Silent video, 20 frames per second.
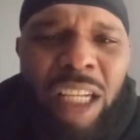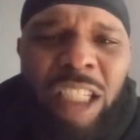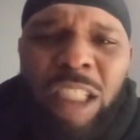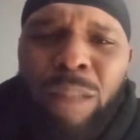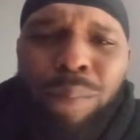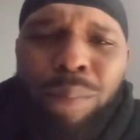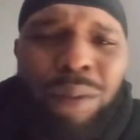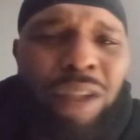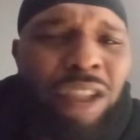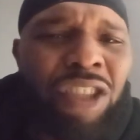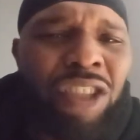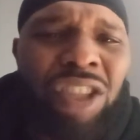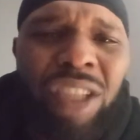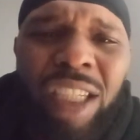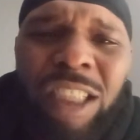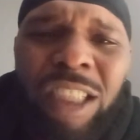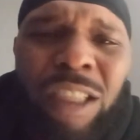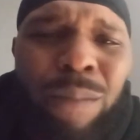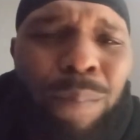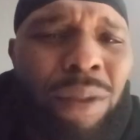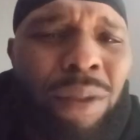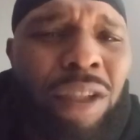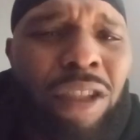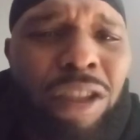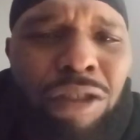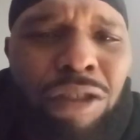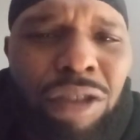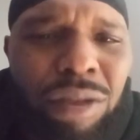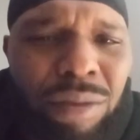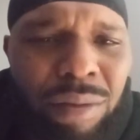It's spiritual. It's
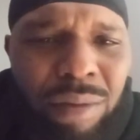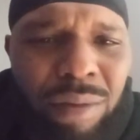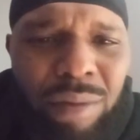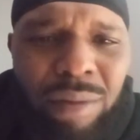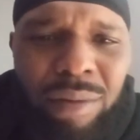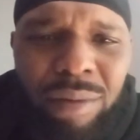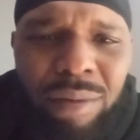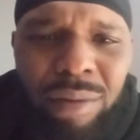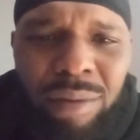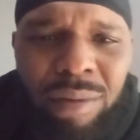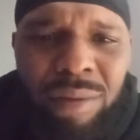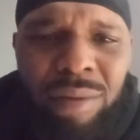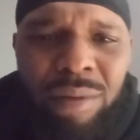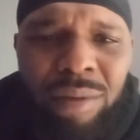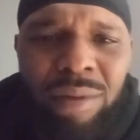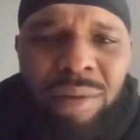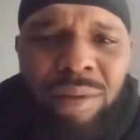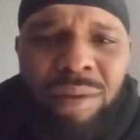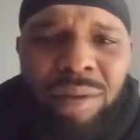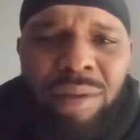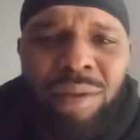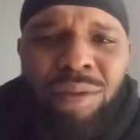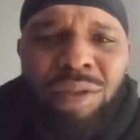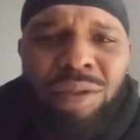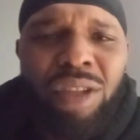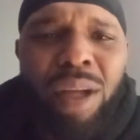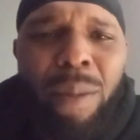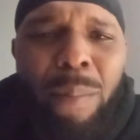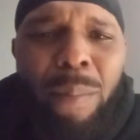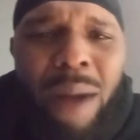spiritual.
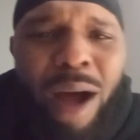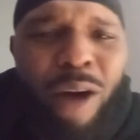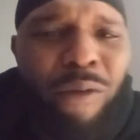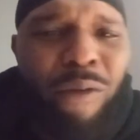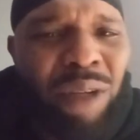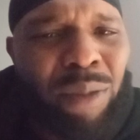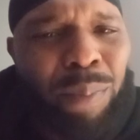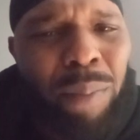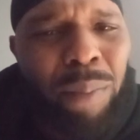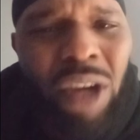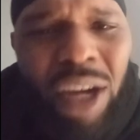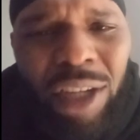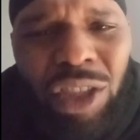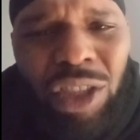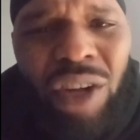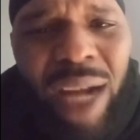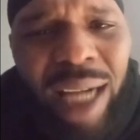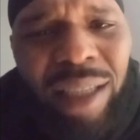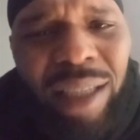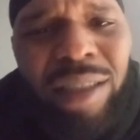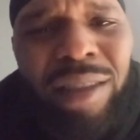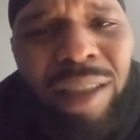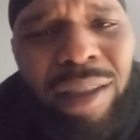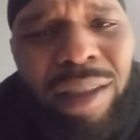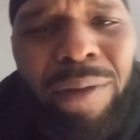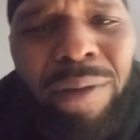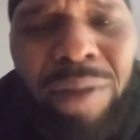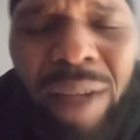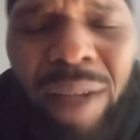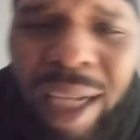The moth attracted to
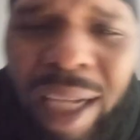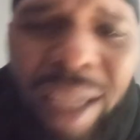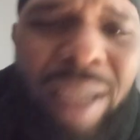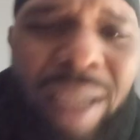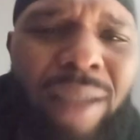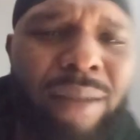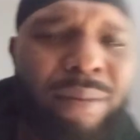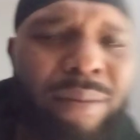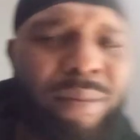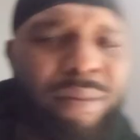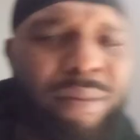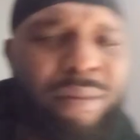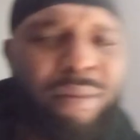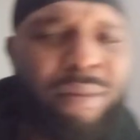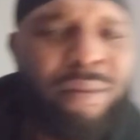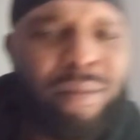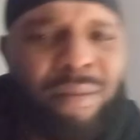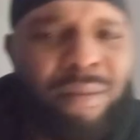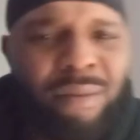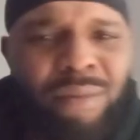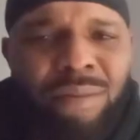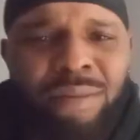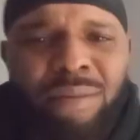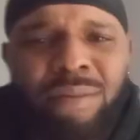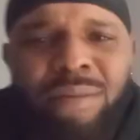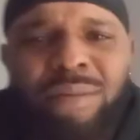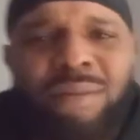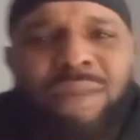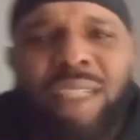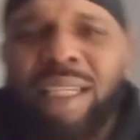the flame.
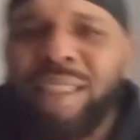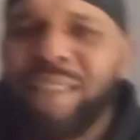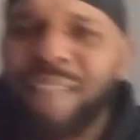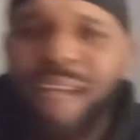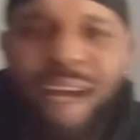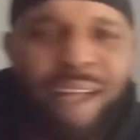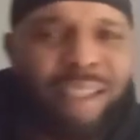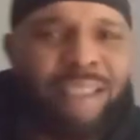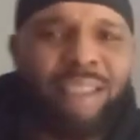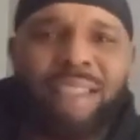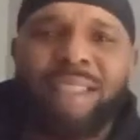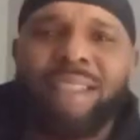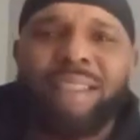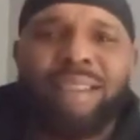That's all it